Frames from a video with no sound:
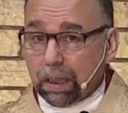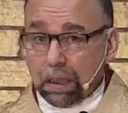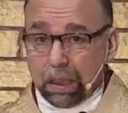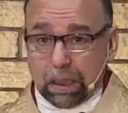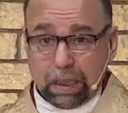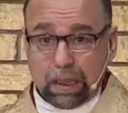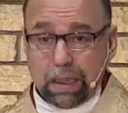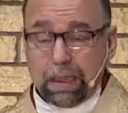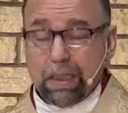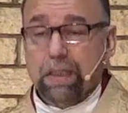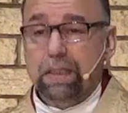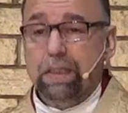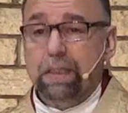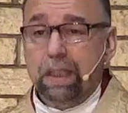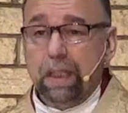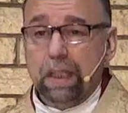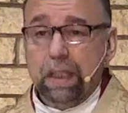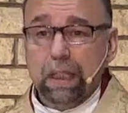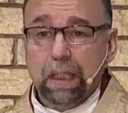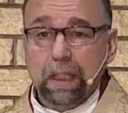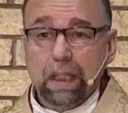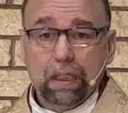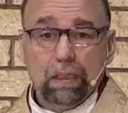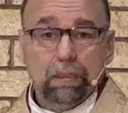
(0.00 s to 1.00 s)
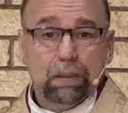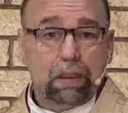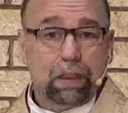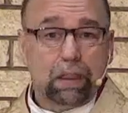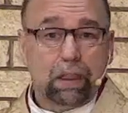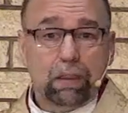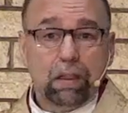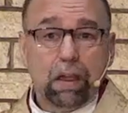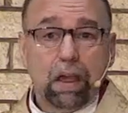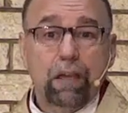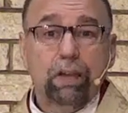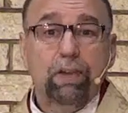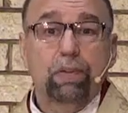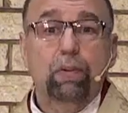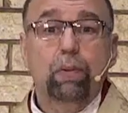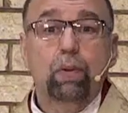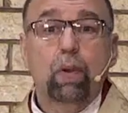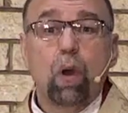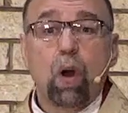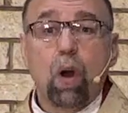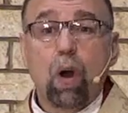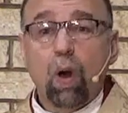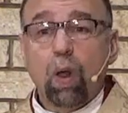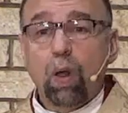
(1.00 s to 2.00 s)
Did you see? He got through
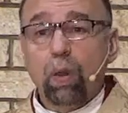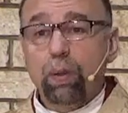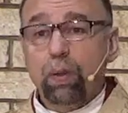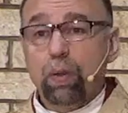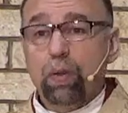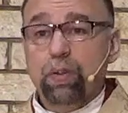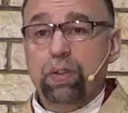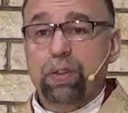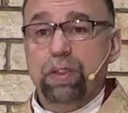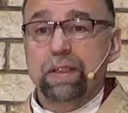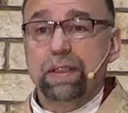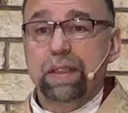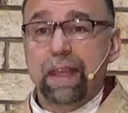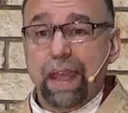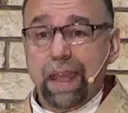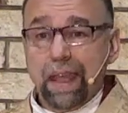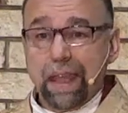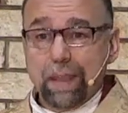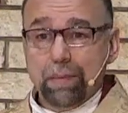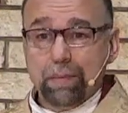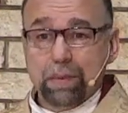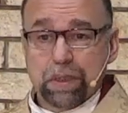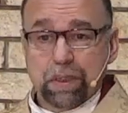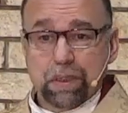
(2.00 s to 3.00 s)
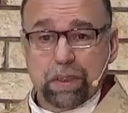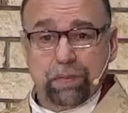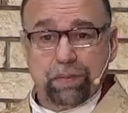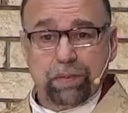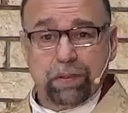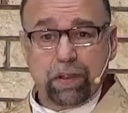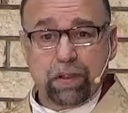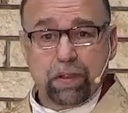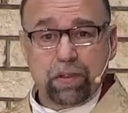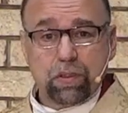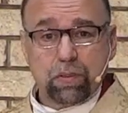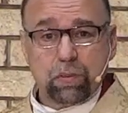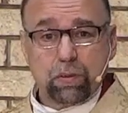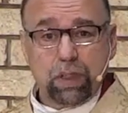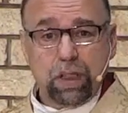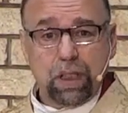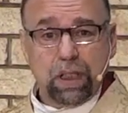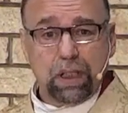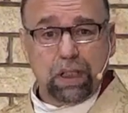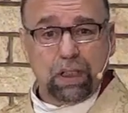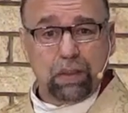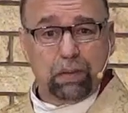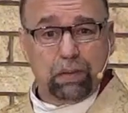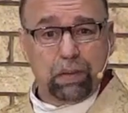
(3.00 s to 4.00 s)
all those names in the first
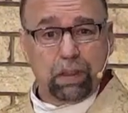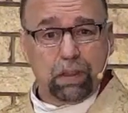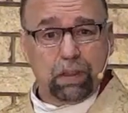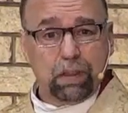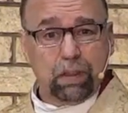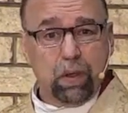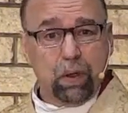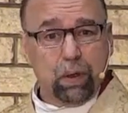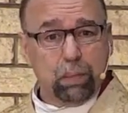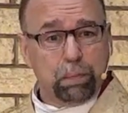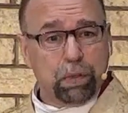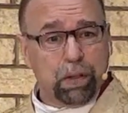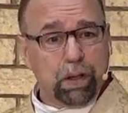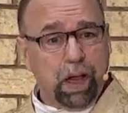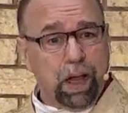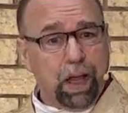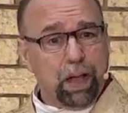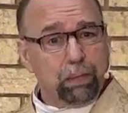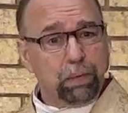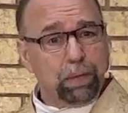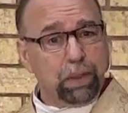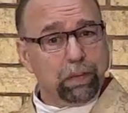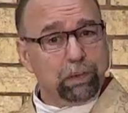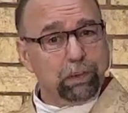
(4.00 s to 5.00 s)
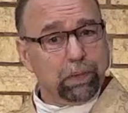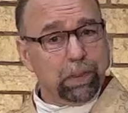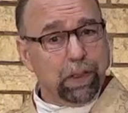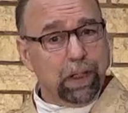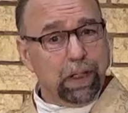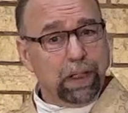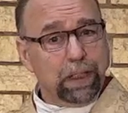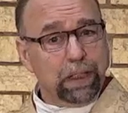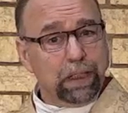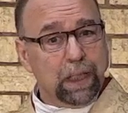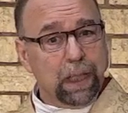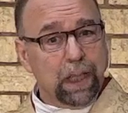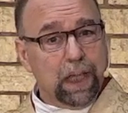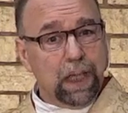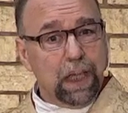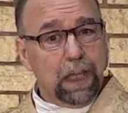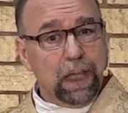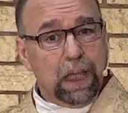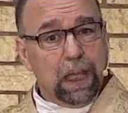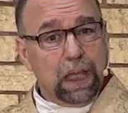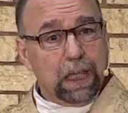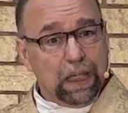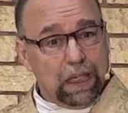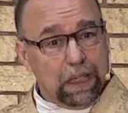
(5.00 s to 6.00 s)
reading with no problem, right?
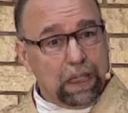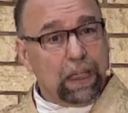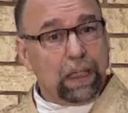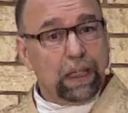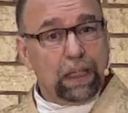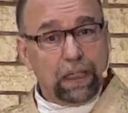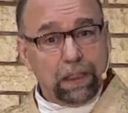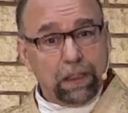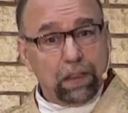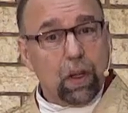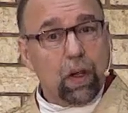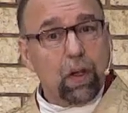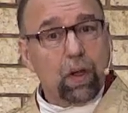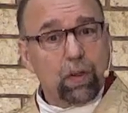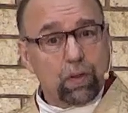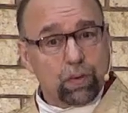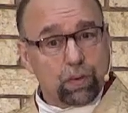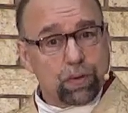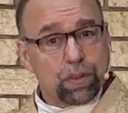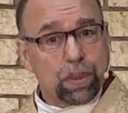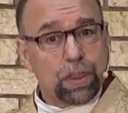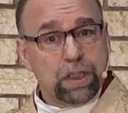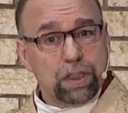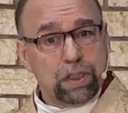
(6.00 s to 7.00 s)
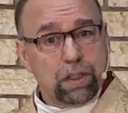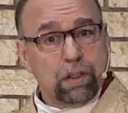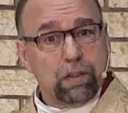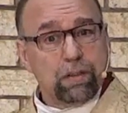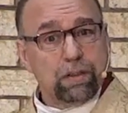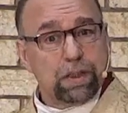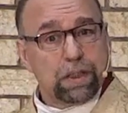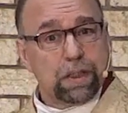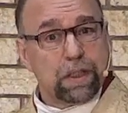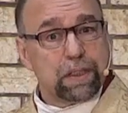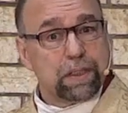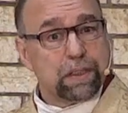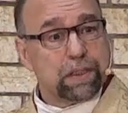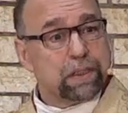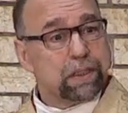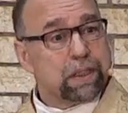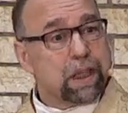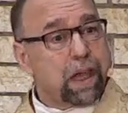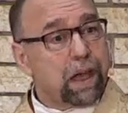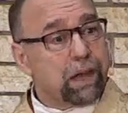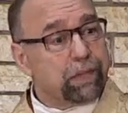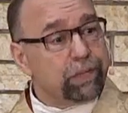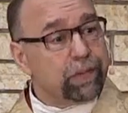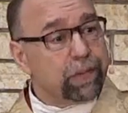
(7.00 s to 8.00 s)
He knows. He knows this
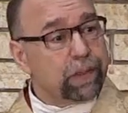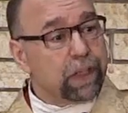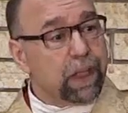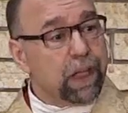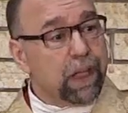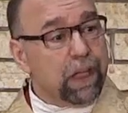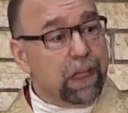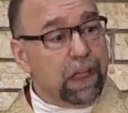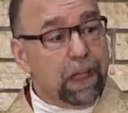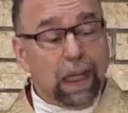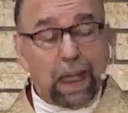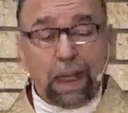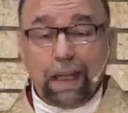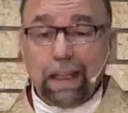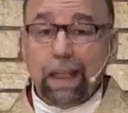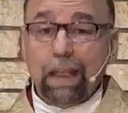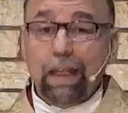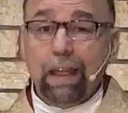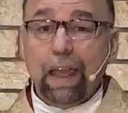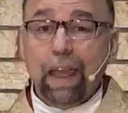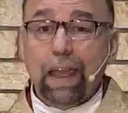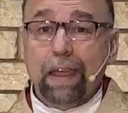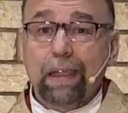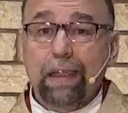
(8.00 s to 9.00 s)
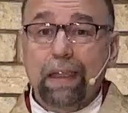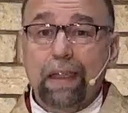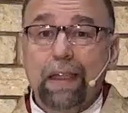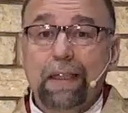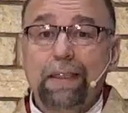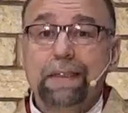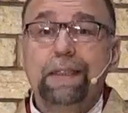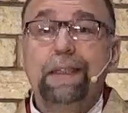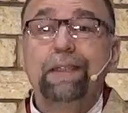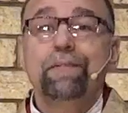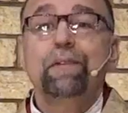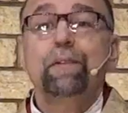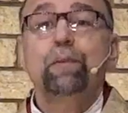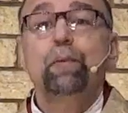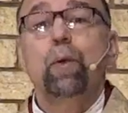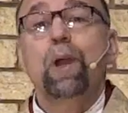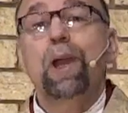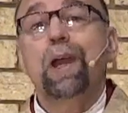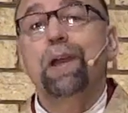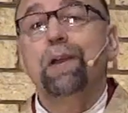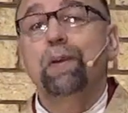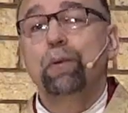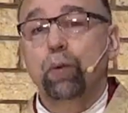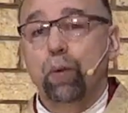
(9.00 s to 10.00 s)
stuff. And heck, he's even
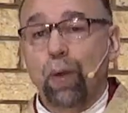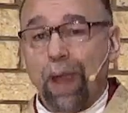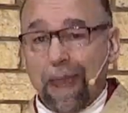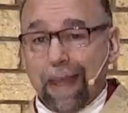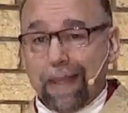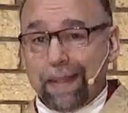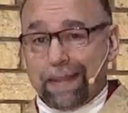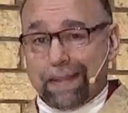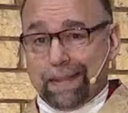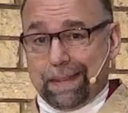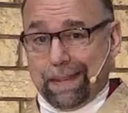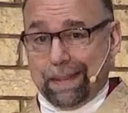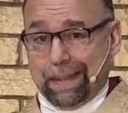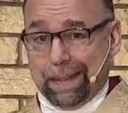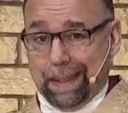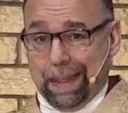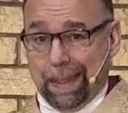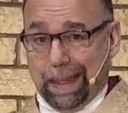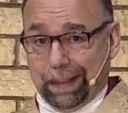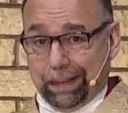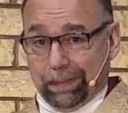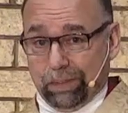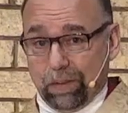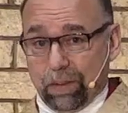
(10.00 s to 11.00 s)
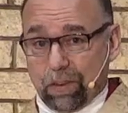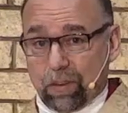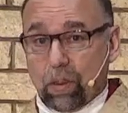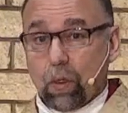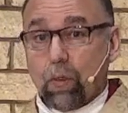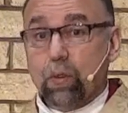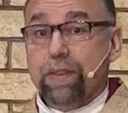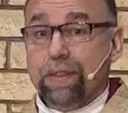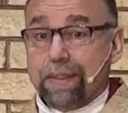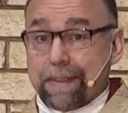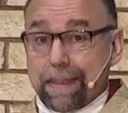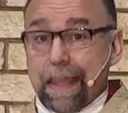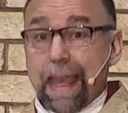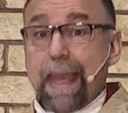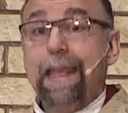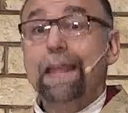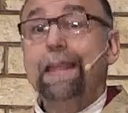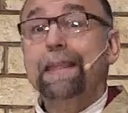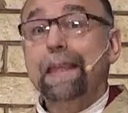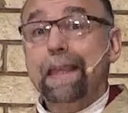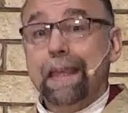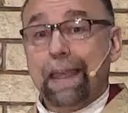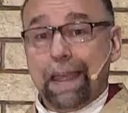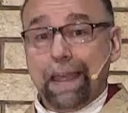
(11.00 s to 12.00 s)
wearing red today. So
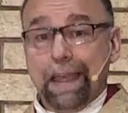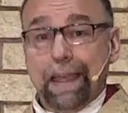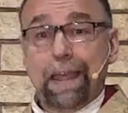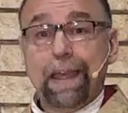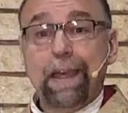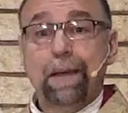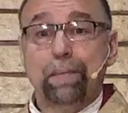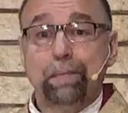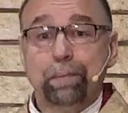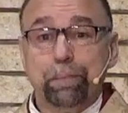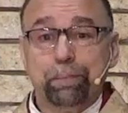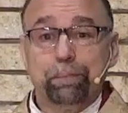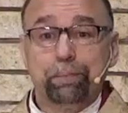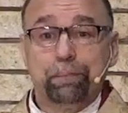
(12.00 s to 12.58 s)
send him.